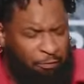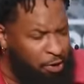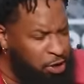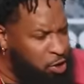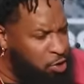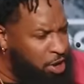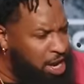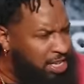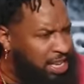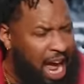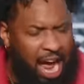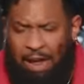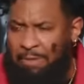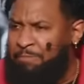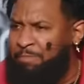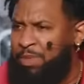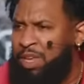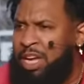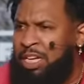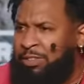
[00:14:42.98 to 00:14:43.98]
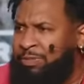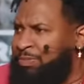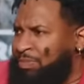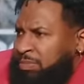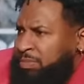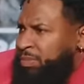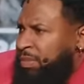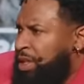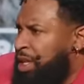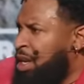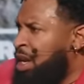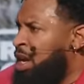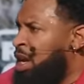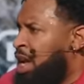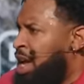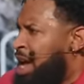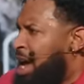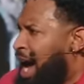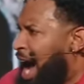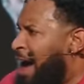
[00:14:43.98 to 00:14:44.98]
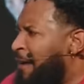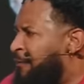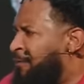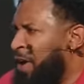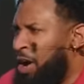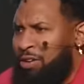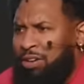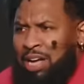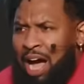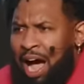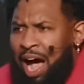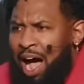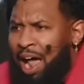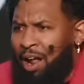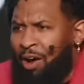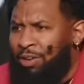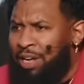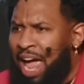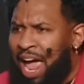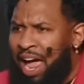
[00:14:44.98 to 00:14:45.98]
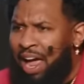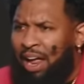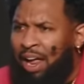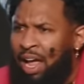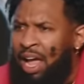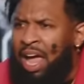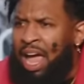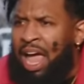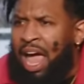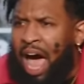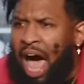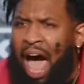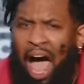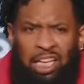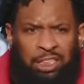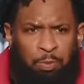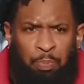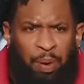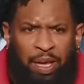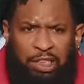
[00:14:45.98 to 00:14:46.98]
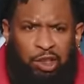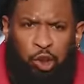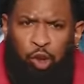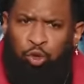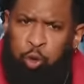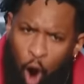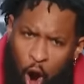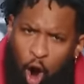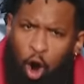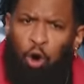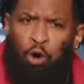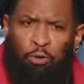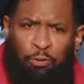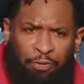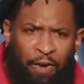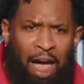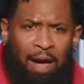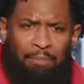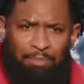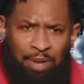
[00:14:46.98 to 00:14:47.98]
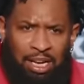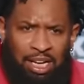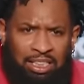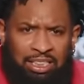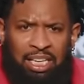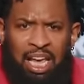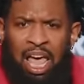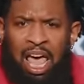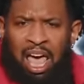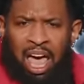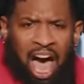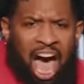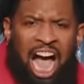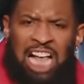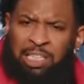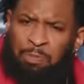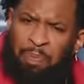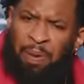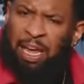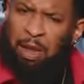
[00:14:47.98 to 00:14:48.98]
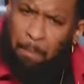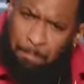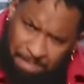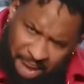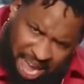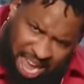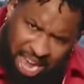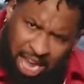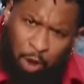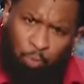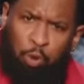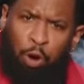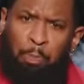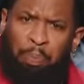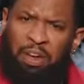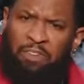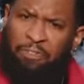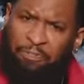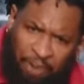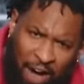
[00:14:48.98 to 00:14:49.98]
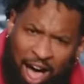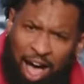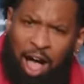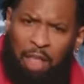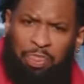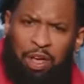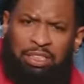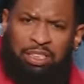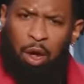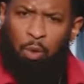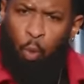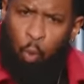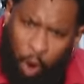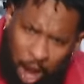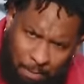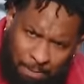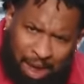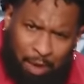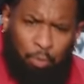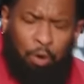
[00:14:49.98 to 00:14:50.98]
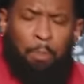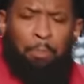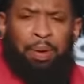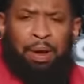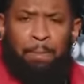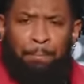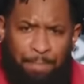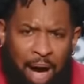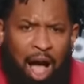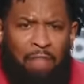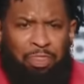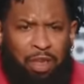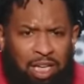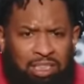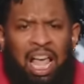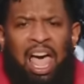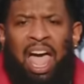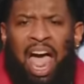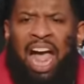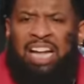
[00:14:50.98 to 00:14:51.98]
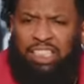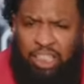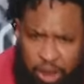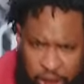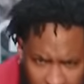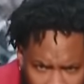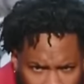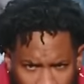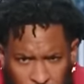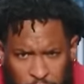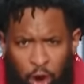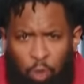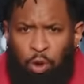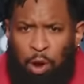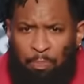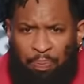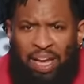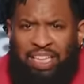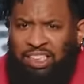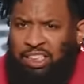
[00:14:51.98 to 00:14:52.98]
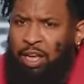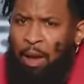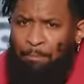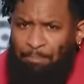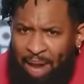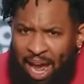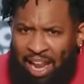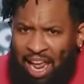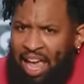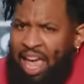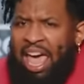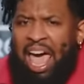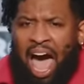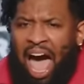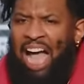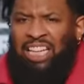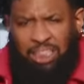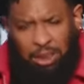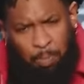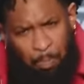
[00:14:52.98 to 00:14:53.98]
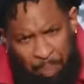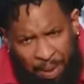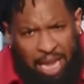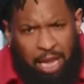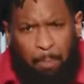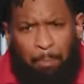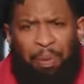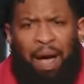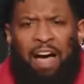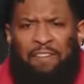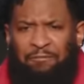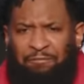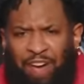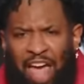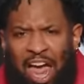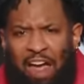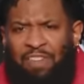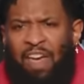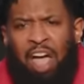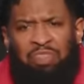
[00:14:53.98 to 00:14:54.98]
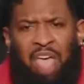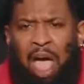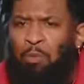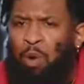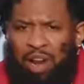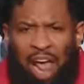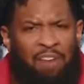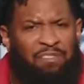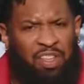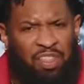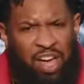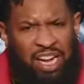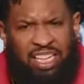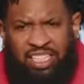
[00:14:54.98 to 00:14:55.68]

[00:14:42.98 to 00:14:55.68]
for you today. I felt God on that. I speak strong families. I speak men will be fathers and women will be mothers and children will be submitted. I speak by faith that whatever the